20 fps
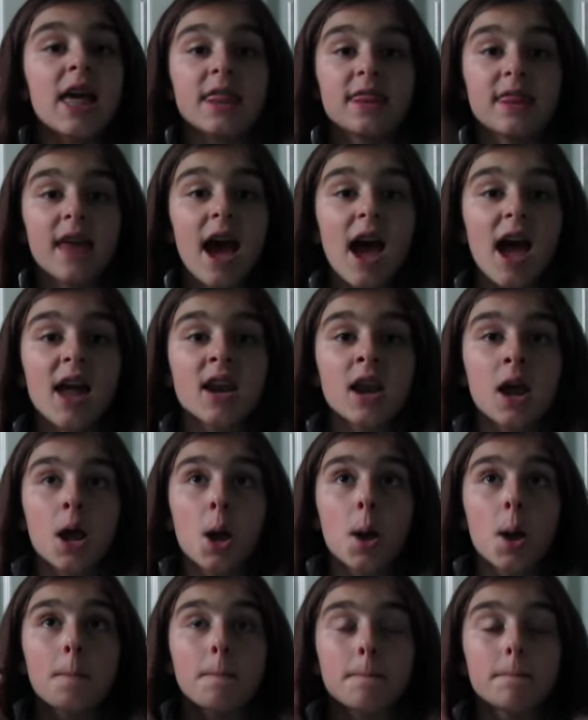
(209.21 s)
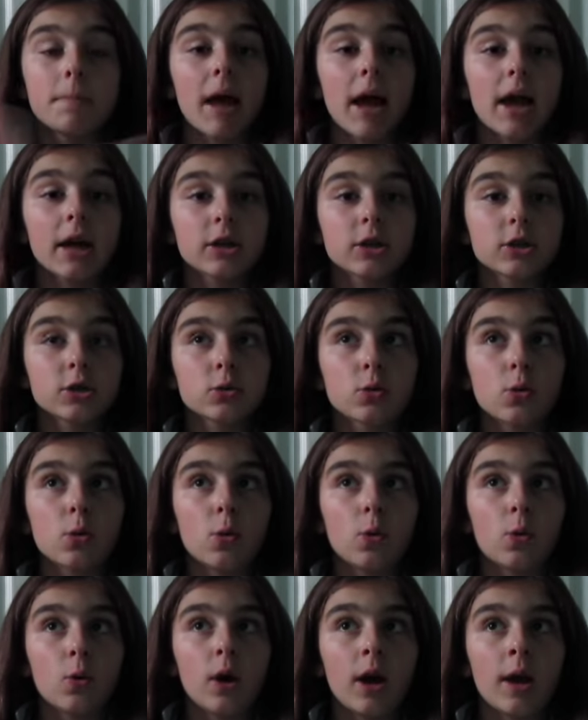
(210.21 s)
That, back to
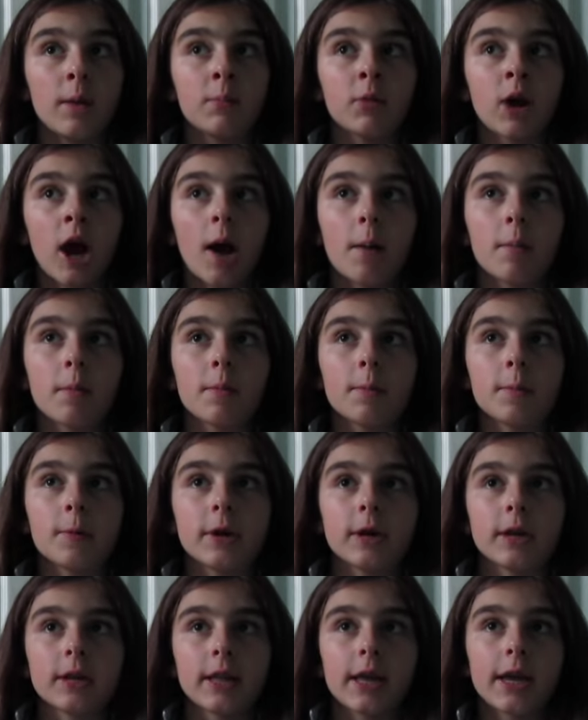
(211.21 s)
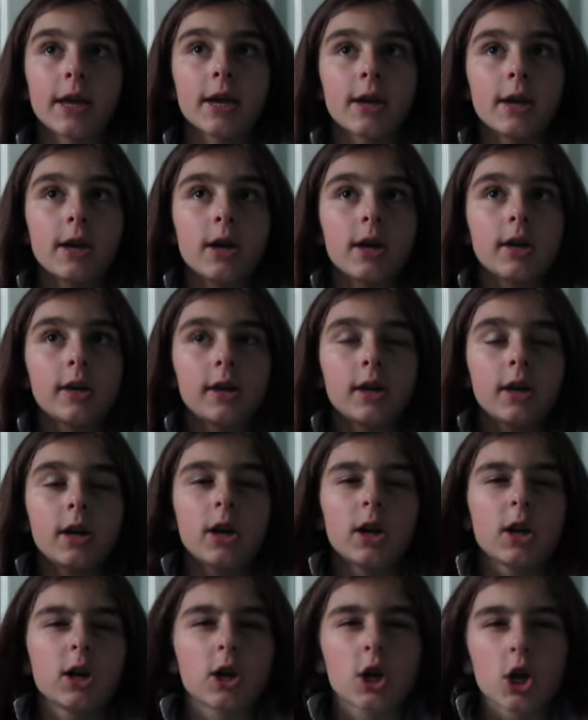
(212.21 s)
school, and probably, like,
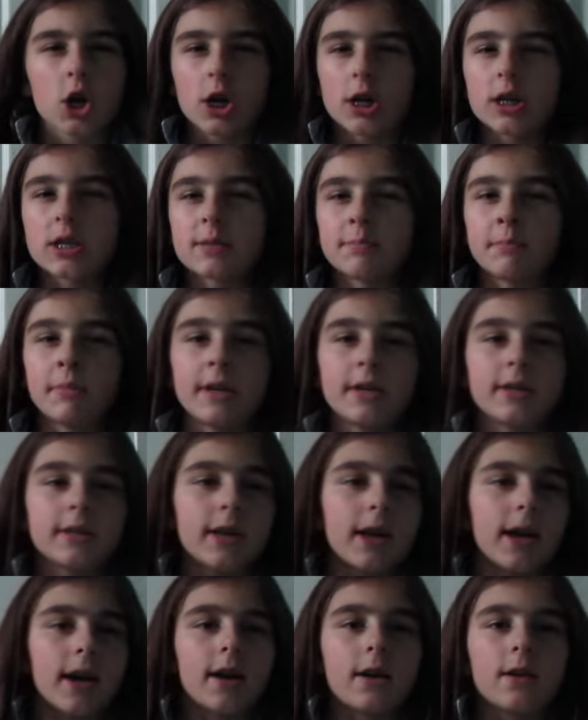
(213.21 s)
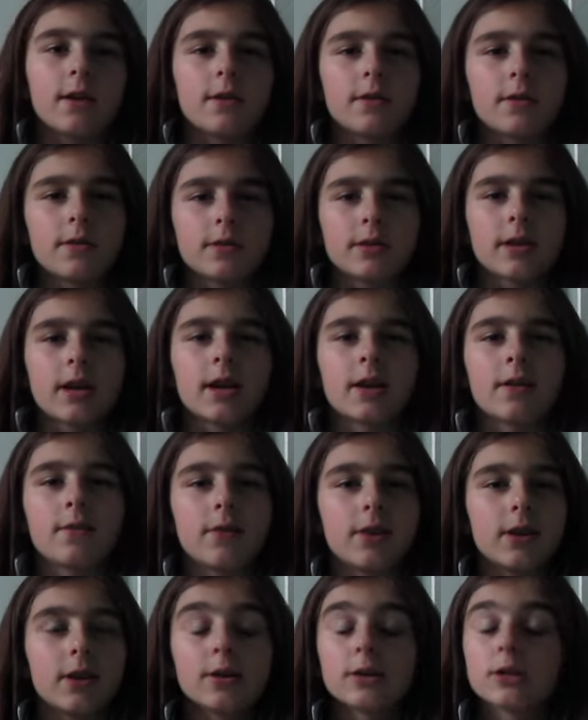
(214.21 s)
Christmas, I don't know, those kind of
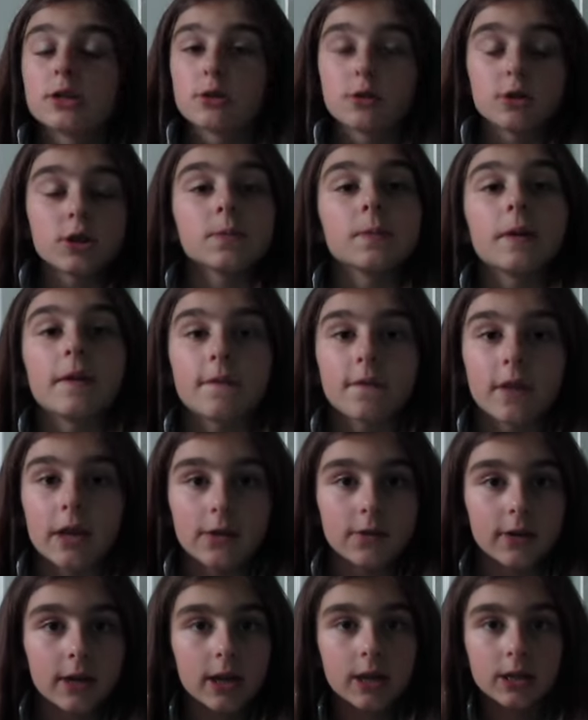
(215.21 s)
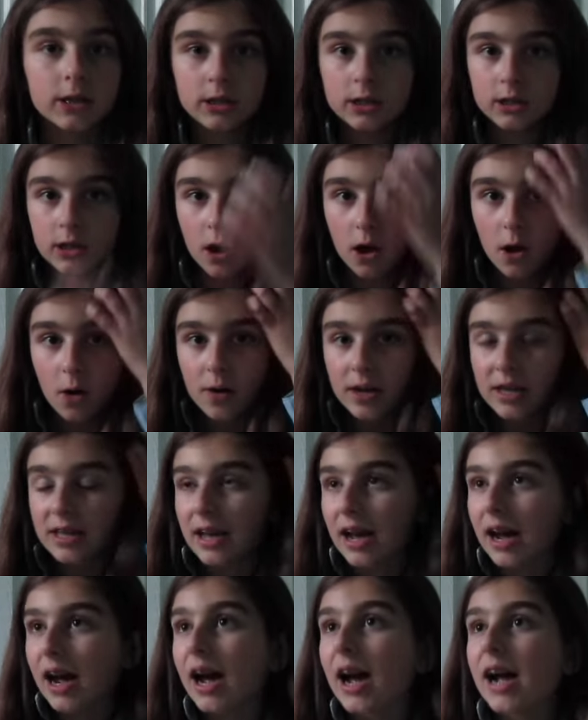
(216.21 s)
videos, they're just my favorite. So
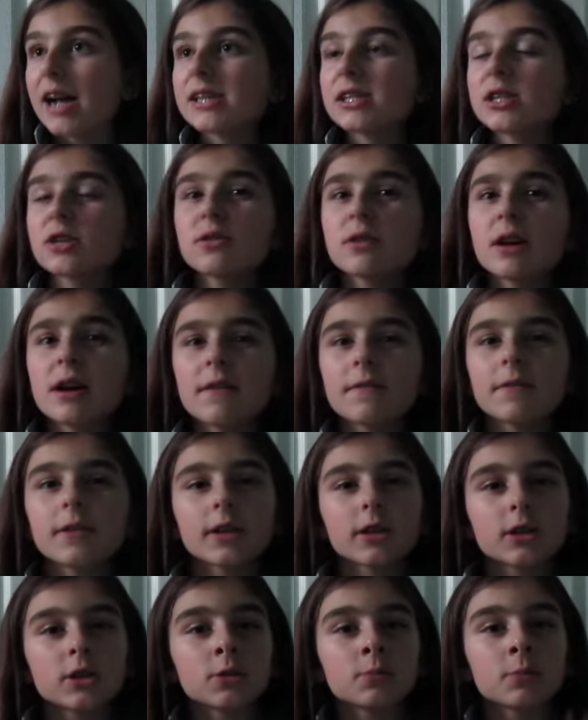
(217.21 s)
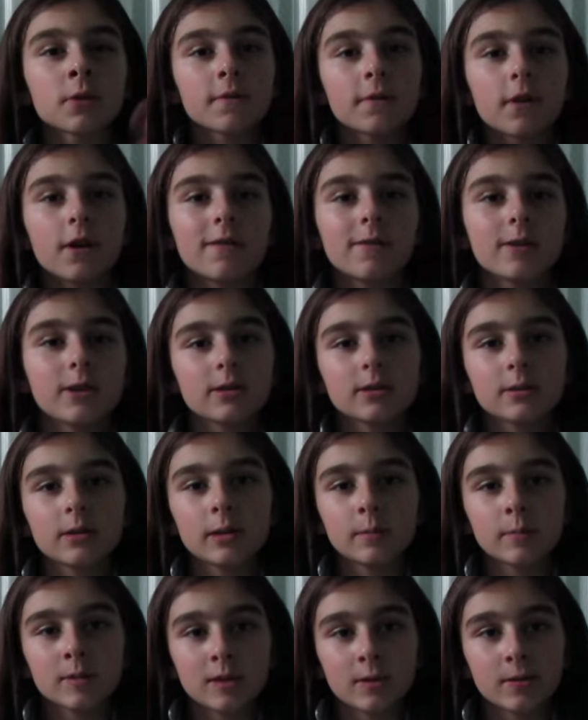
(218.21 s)
yeah, I still have like 2 more fall videos
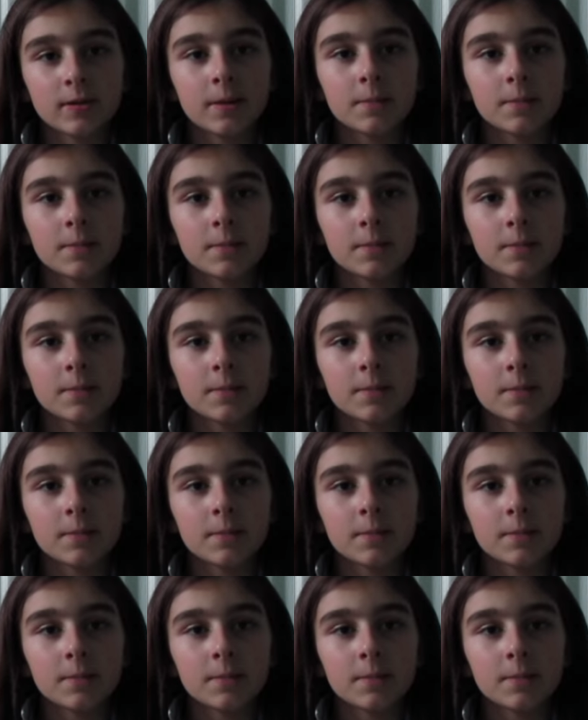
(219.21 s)
going to be doing.